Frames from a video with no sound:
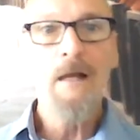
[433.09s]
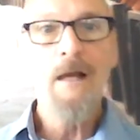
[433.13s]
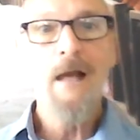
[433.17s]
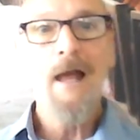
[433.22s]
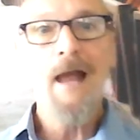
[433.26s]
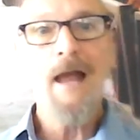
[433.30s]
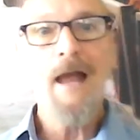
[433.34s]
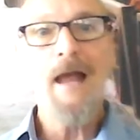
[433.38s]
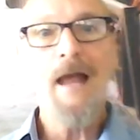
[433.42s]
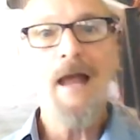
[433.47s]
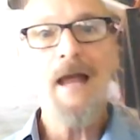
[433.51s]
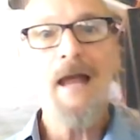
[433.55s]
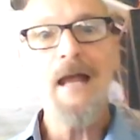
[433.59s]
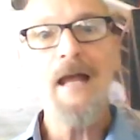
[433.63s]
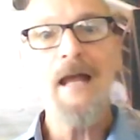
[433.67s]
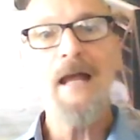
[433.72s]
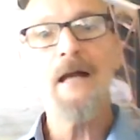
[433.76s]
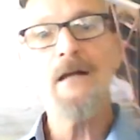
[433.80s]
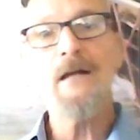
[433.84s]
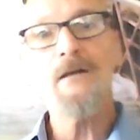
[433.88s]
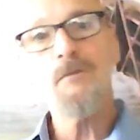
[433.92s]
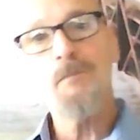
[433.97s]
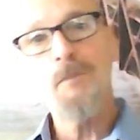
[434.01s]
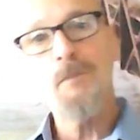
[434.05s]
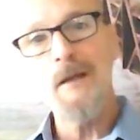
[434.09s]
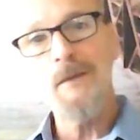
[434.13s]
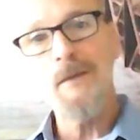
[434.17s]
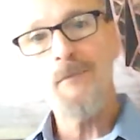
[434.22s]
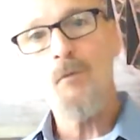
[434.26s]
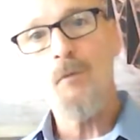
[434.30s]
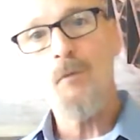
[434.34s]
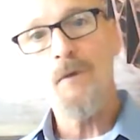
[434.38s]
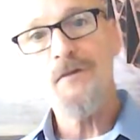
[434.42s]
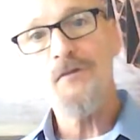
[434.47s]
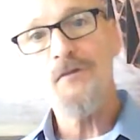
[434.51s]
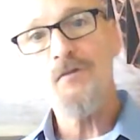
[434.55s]
and people with
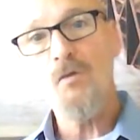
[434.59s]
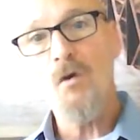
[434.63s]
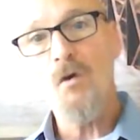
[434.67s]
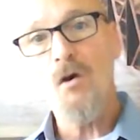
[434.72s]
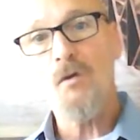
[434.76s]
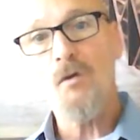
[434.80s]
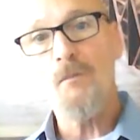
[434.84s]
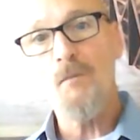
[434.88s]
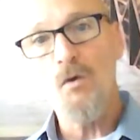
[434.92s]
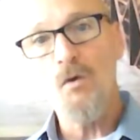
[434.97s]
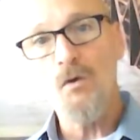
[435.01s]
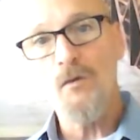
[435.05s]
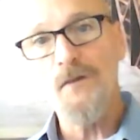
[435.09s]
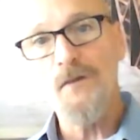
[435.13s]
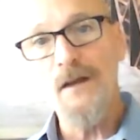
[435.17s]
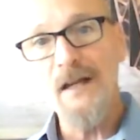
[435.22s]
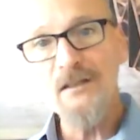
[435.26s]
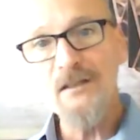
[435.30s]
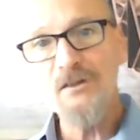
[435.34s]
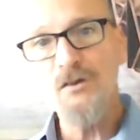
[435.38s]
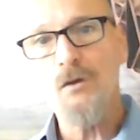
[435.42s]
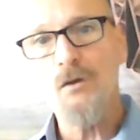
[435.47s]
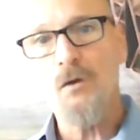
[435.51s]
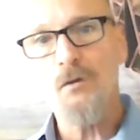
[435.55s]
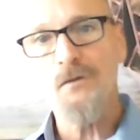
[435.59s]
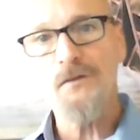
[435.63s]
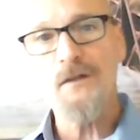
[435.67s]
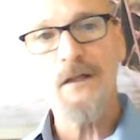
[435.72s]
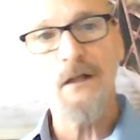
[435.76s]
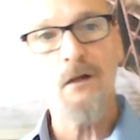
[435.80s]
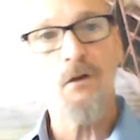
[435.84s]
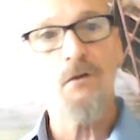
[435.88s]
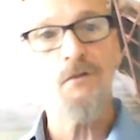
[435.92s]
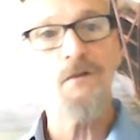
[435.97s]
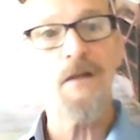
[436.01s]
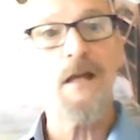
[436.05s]
strong motivational skills
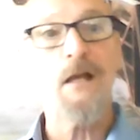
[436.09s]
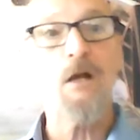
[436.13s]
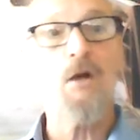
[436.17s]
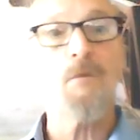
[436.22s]
that help